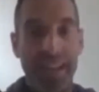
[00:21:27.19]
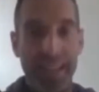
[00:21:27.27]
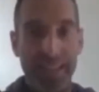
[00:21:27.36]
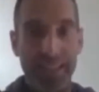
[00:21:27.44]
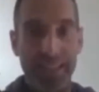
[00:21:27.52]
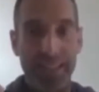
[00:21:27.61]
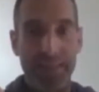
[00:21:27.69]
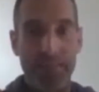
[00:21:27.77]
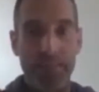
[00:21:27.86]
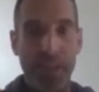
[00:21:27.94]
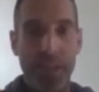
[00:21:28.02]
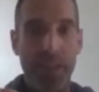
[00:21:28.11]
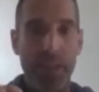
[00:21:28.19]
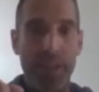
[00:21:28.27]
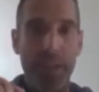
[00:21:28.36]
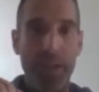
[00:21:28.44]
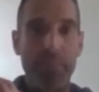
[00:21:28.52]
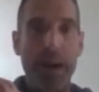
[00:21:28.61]
is
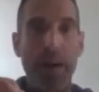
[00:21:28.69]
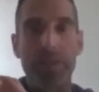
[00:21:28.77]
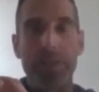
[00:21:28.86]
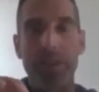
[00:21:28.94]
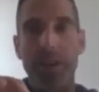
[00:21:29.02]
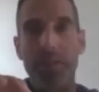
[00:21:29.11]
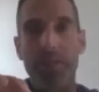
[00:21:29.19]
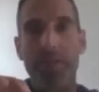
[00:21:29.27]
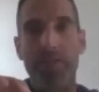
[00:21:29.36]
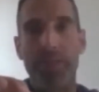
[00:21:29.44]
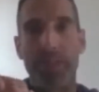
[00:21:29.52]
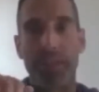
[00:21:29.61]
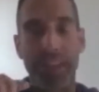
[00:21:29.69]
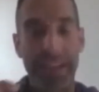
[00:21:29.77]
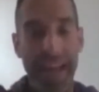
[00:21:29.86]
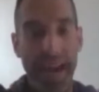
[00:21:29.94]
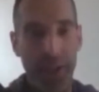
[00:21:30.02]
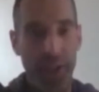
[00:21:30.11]
the amount of
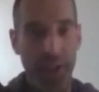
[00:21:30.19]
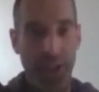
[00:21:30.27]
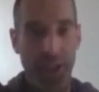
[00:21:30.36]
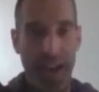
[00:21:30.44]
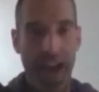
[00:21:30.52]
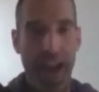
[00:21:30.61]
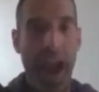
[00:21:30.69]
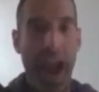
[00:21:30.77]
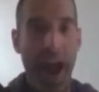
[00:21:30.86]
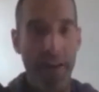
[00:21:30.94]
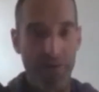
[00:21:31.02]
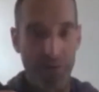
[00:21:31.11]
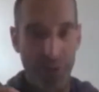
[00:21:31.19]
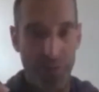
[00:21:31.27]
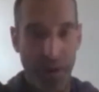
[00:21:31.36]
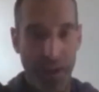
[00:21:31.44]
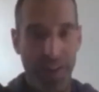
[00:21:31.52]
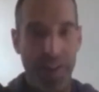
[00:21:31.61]
connection I have
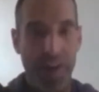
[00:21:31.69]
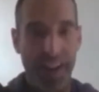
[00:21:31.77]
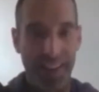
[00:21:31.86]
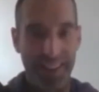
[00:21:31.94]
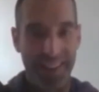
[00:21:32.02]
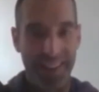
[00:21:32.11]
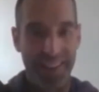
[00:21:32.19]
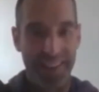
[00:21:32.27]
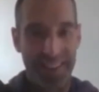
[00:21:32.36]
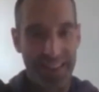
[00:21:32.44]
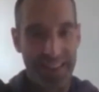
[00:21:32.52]
with my clients.